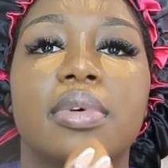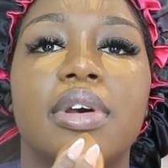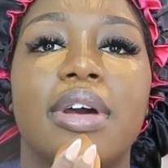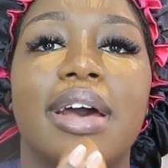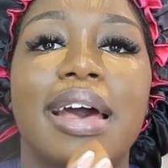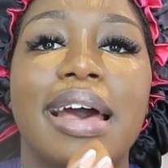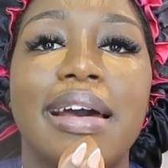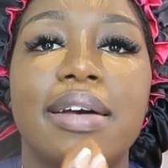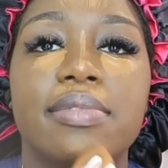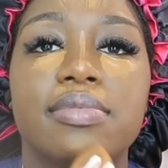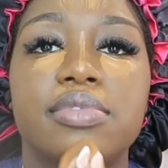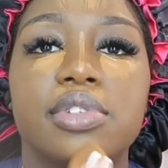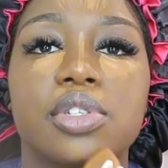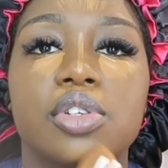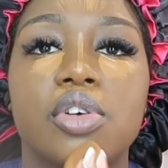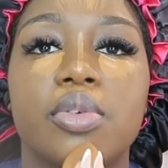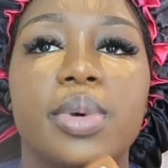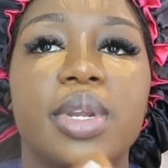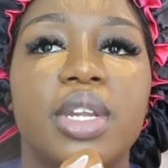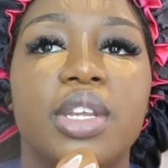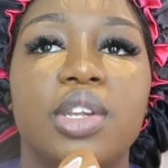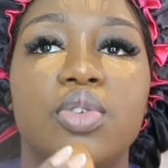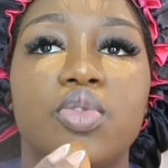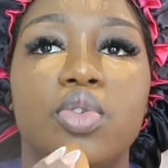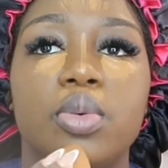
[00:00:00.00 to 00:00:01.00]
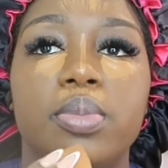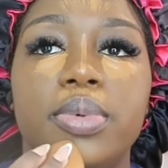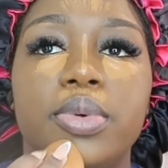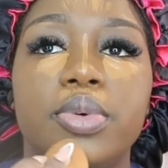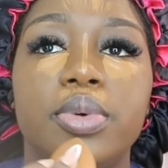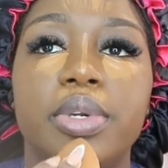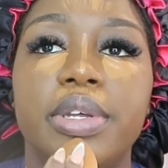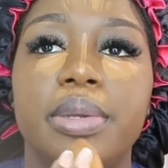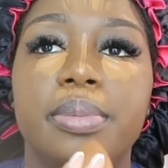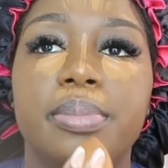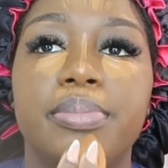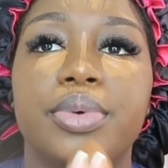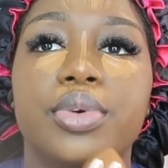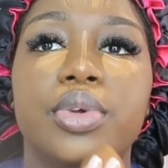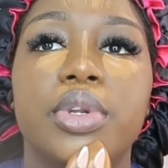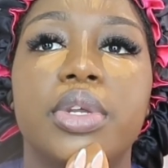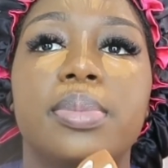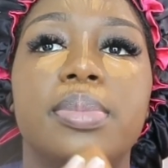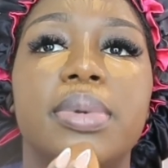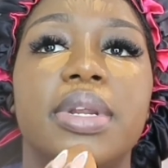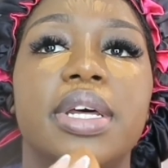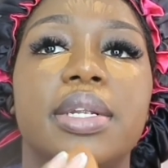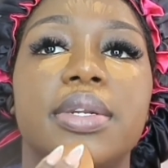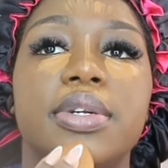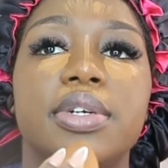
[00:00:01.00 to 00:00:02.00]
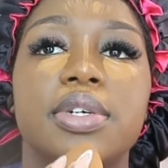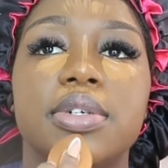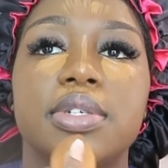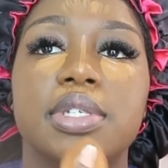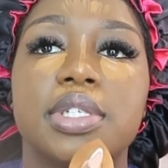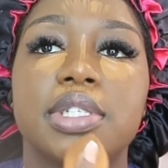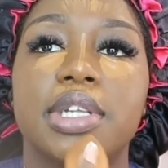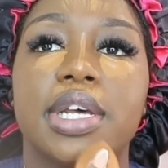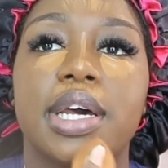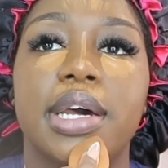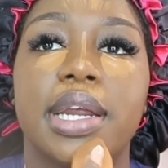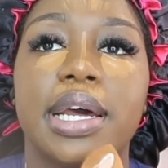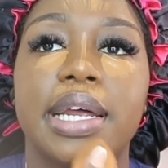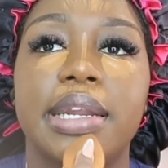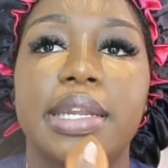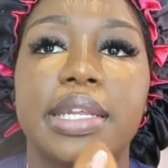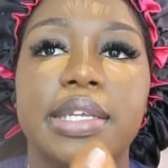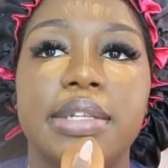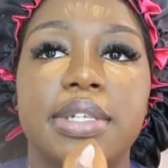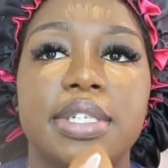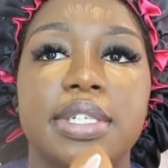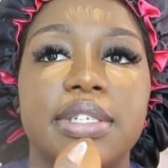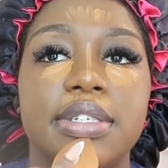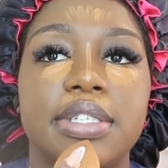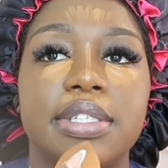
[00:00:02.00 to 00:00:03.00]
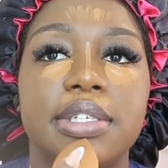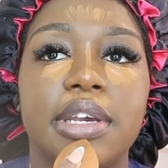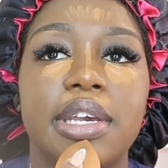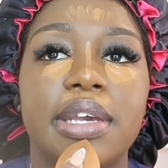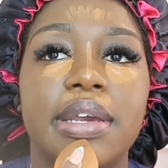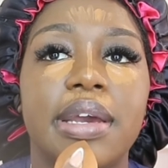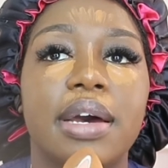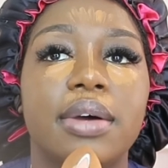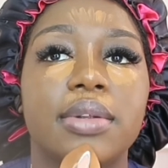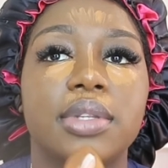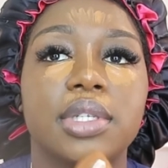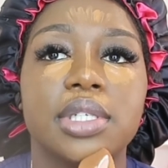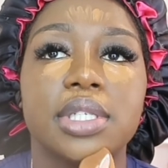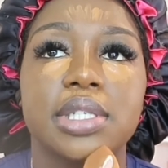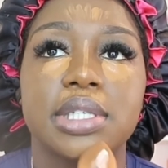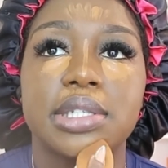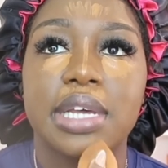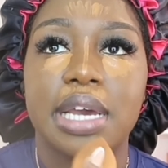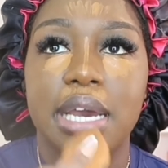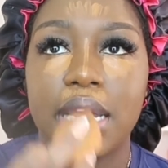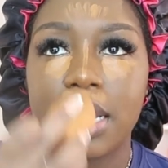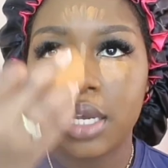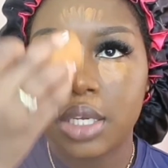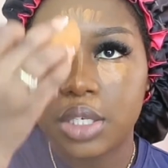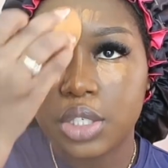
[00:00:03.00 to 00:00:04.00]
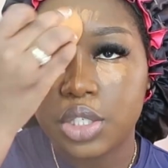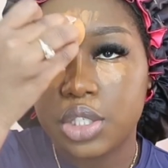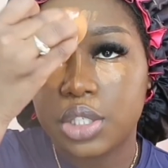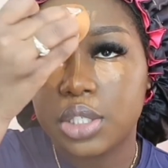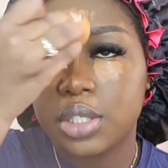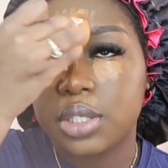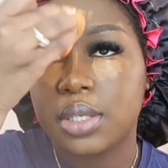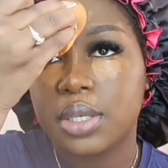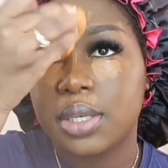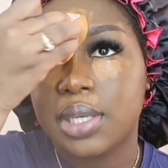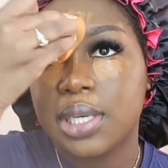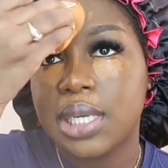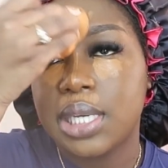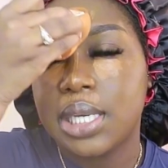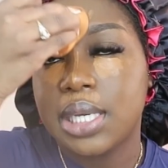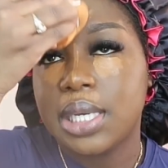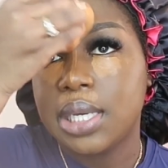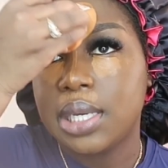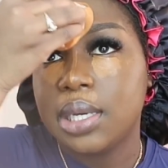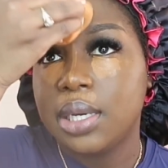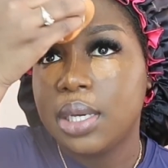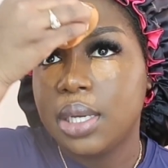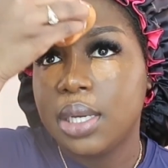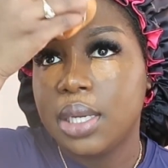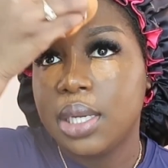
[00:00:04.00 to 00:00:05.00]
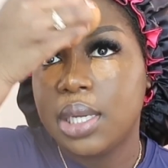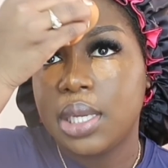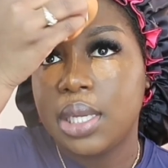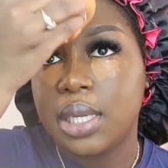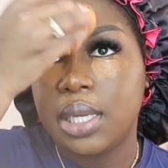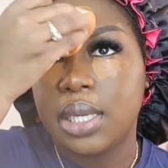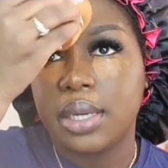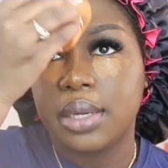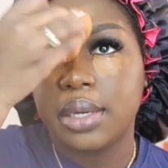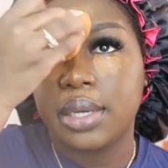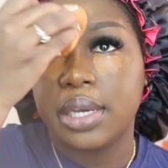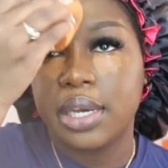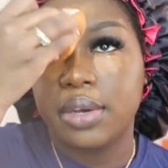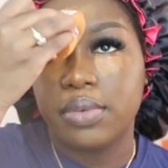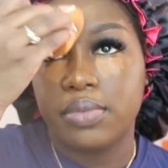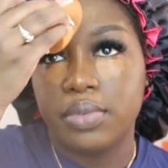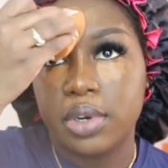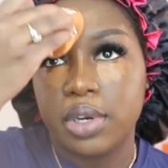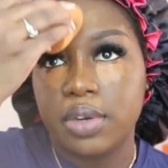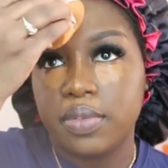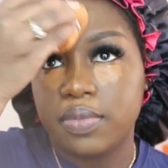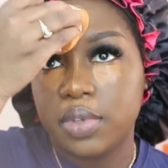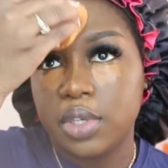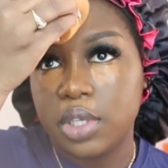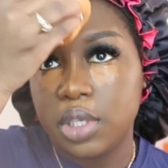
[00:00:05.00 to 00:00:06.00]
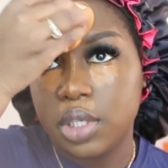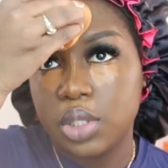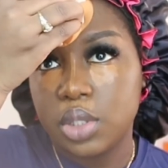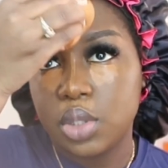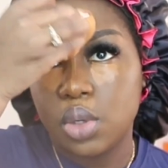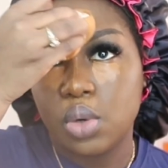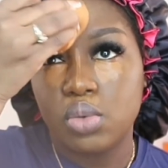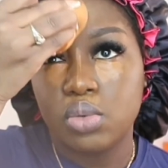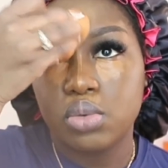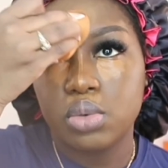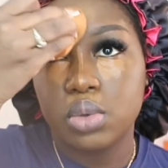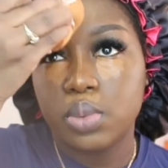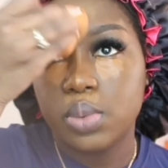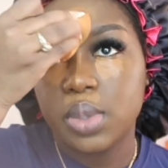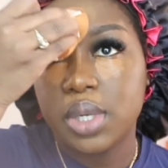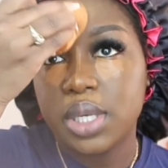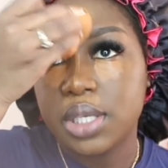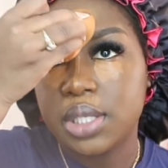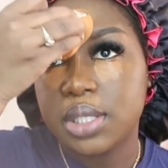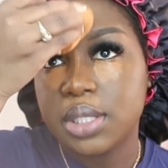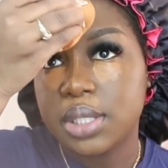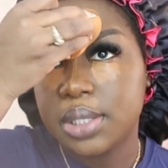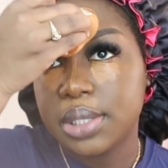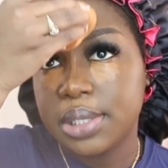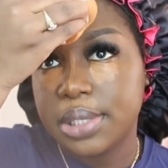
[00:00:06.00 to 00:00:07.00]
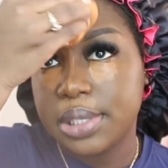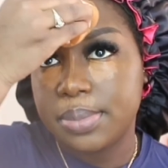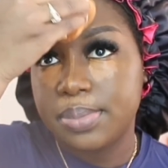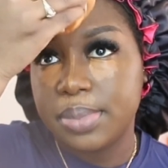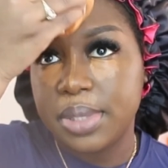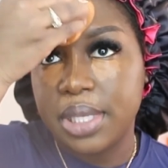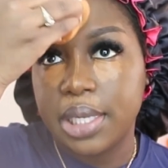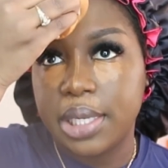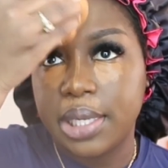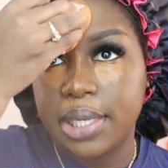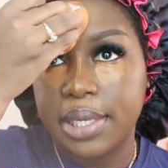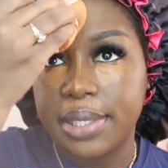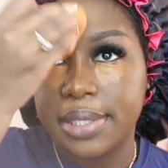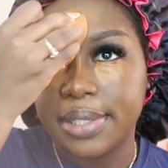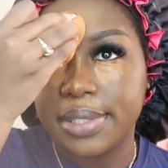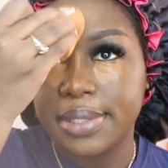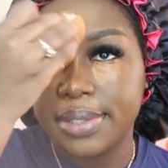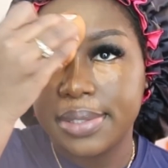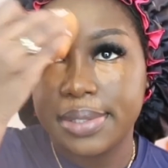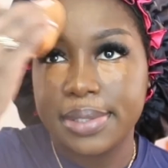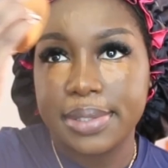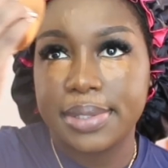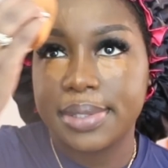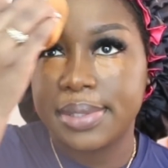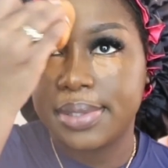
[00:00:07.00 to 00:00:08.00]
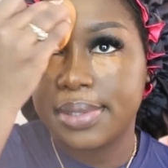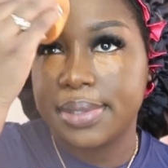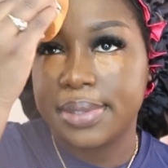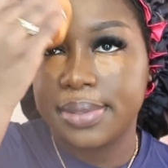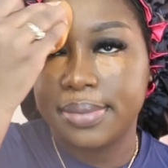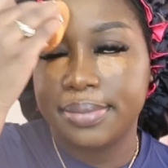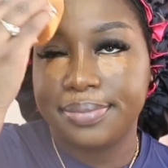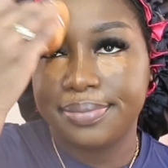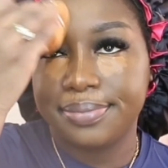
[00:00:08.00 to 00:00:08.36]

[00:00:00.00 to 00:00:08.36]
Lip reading: I have so many new beauty blenders that I need to take out the stash and get rid of these old ones because,